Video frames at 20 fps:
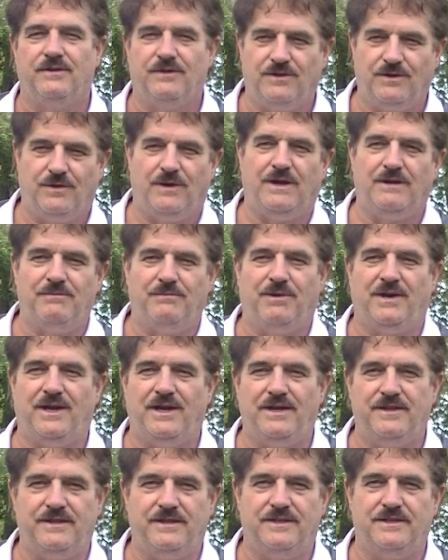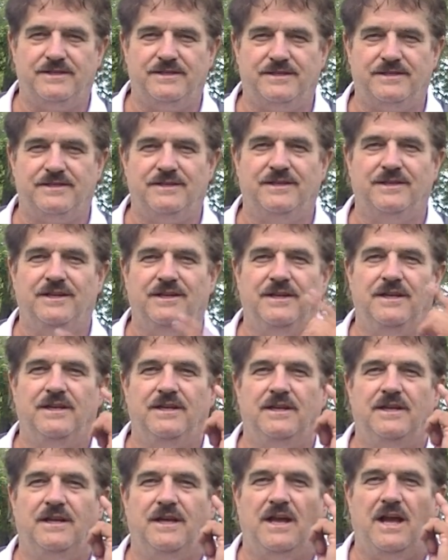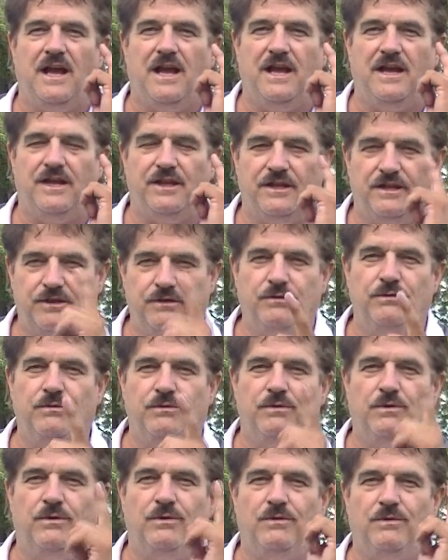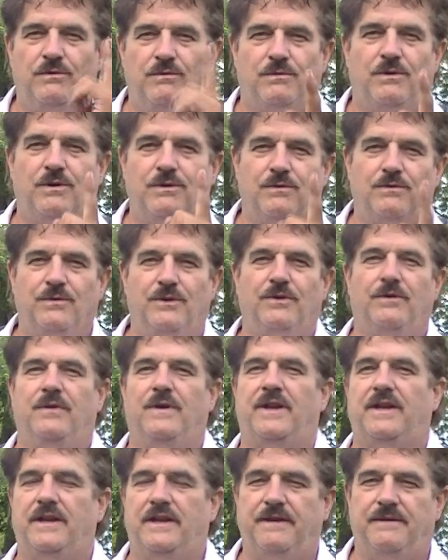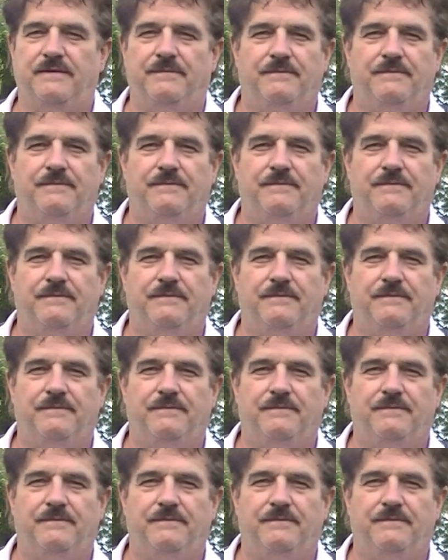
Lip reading: go out and buy this. You won't regret it.